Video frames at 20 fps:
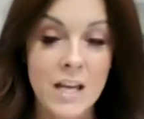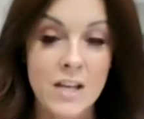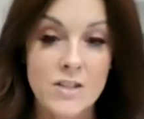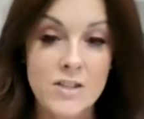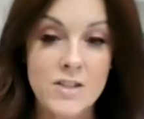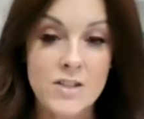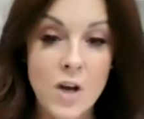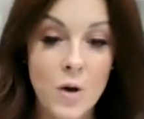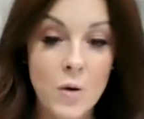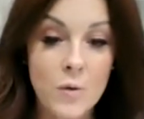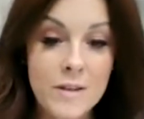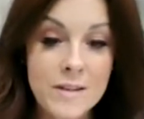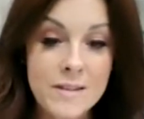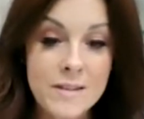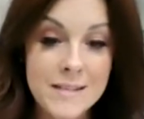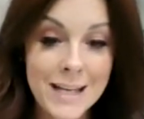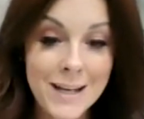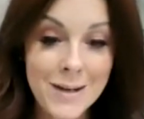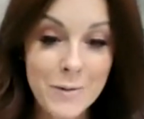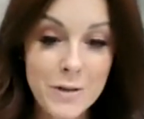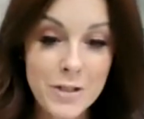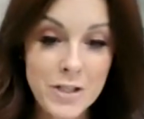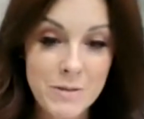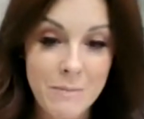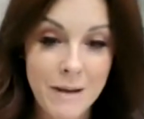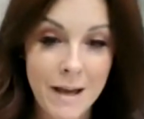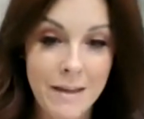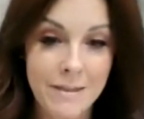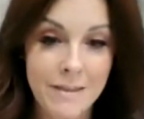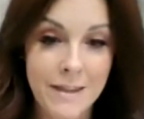So the sandwich
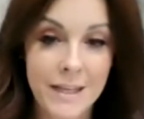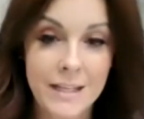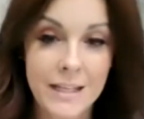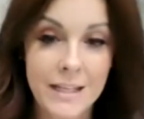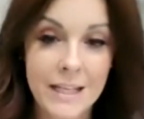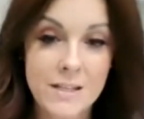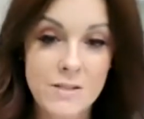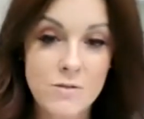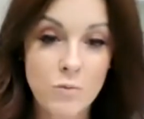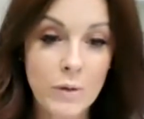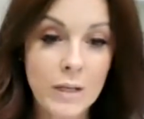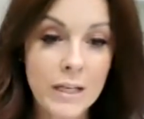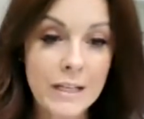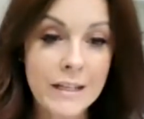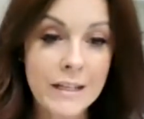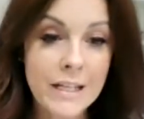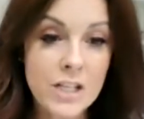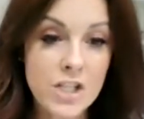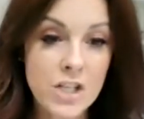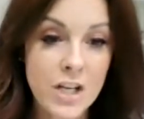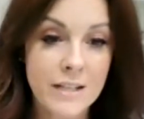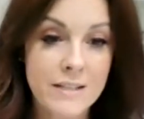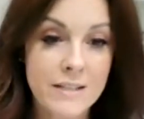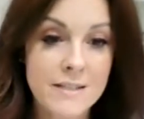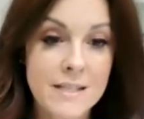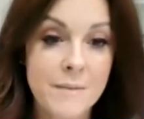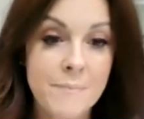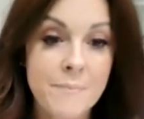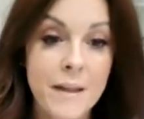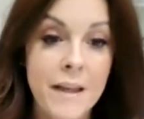method is really
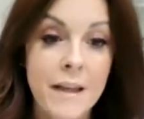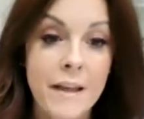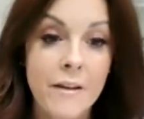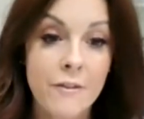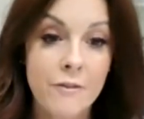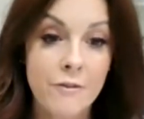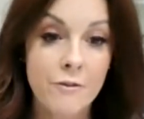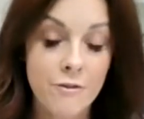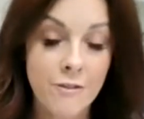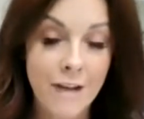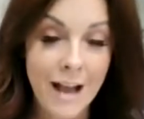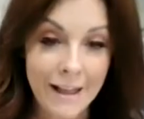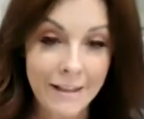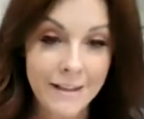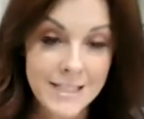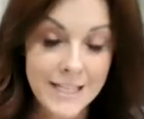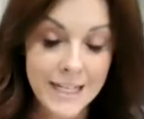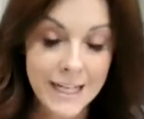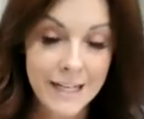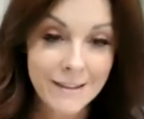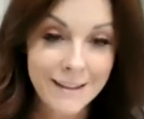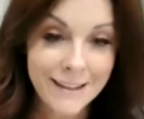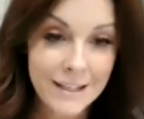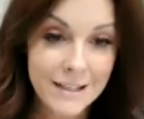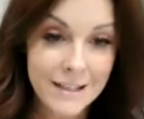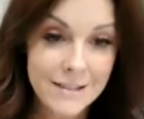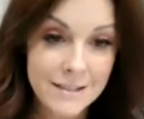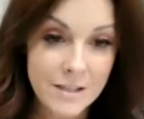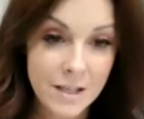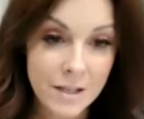just validating
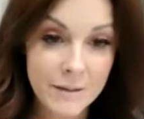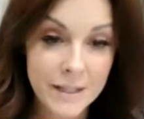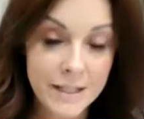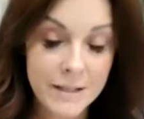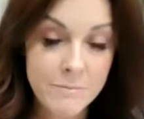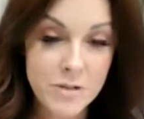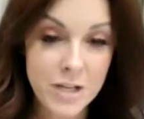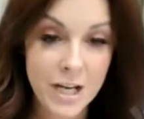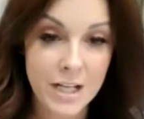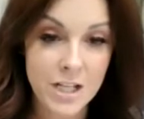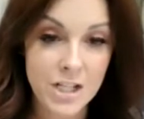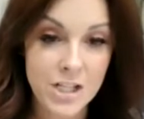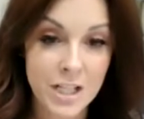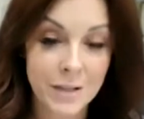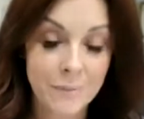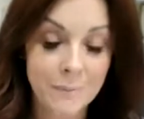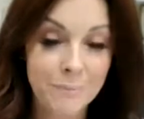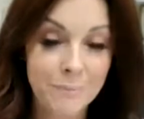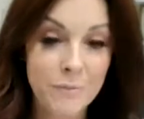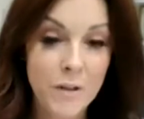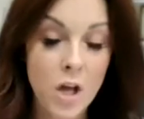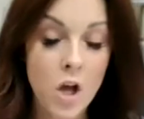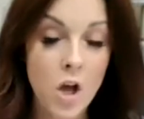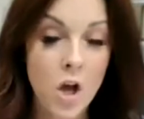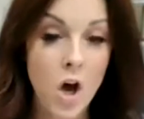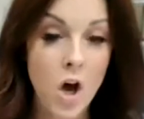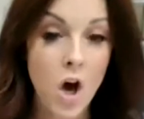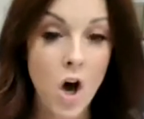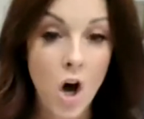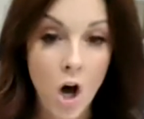the objection,
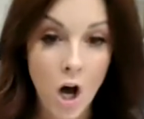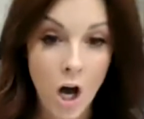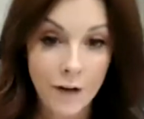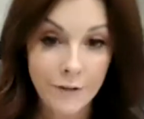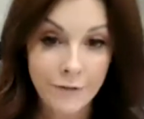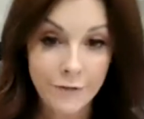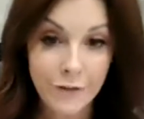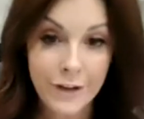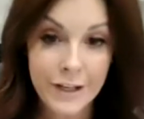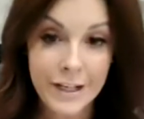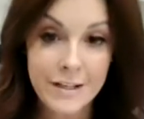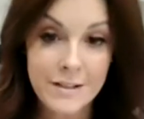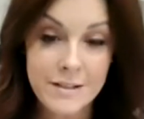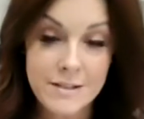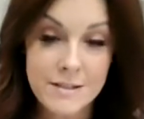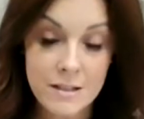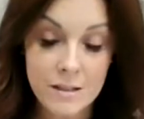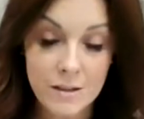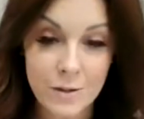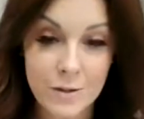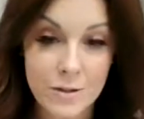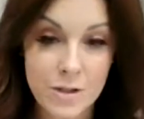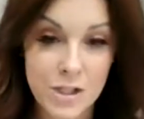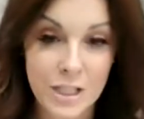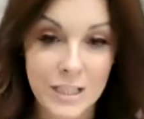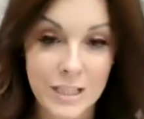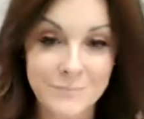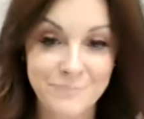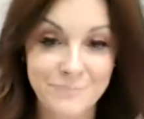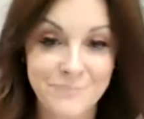offering a
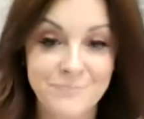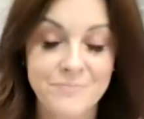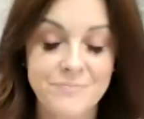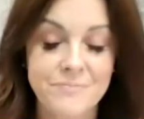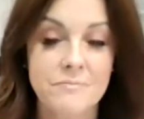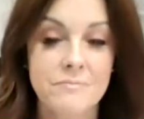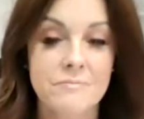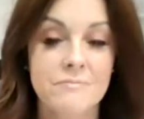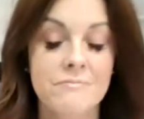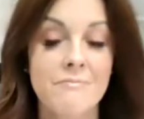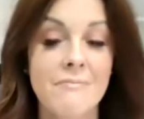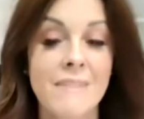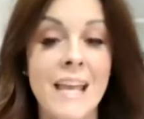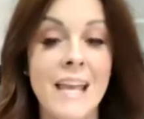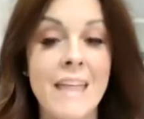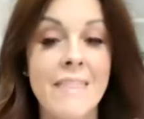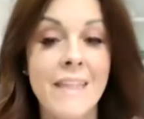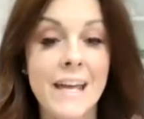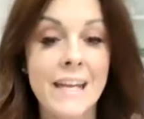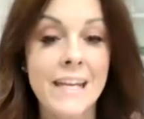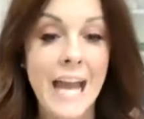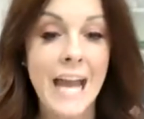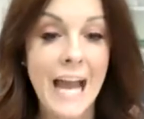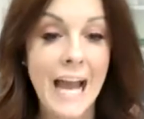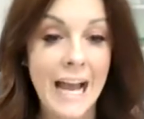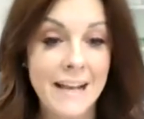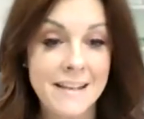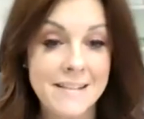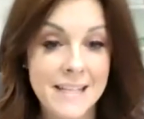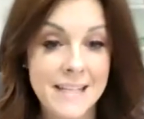solution, and then
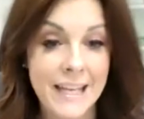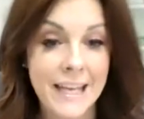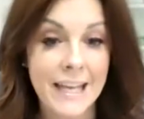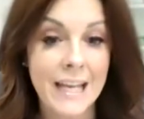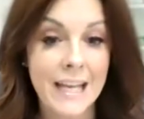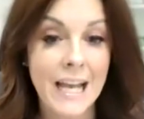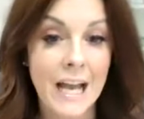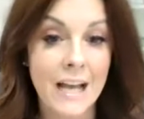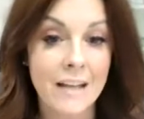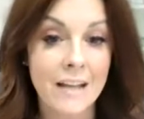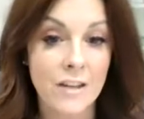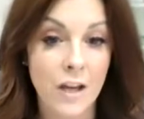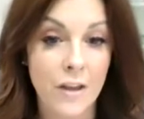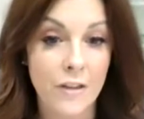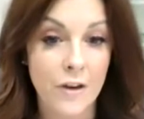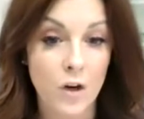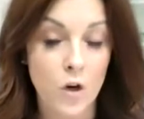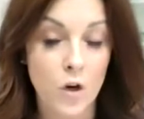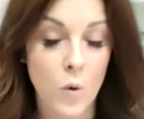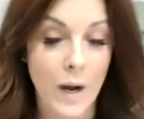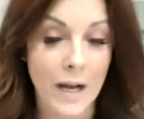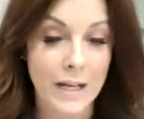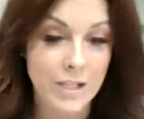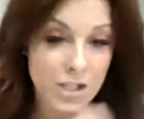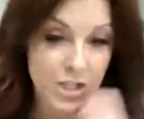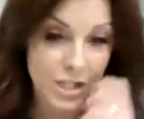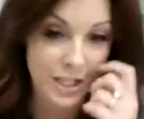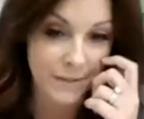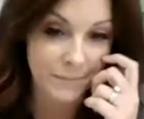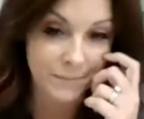asking another
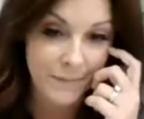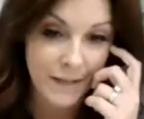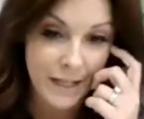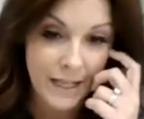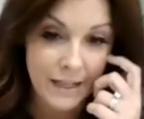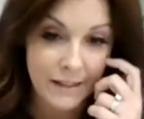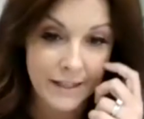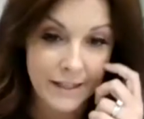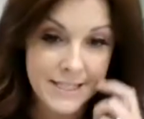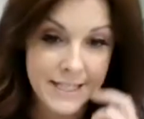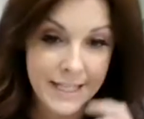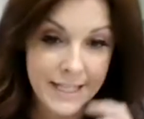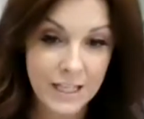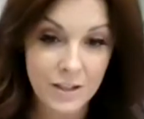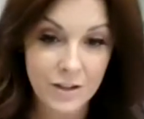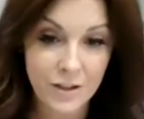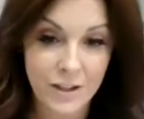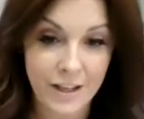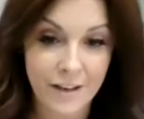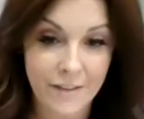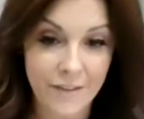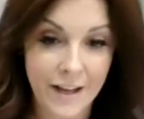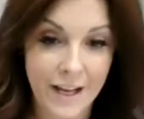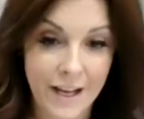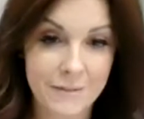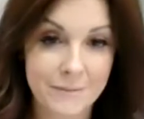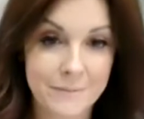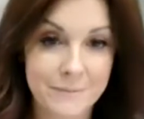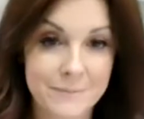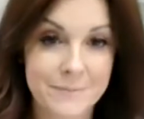question. Let's take a look at
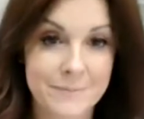that.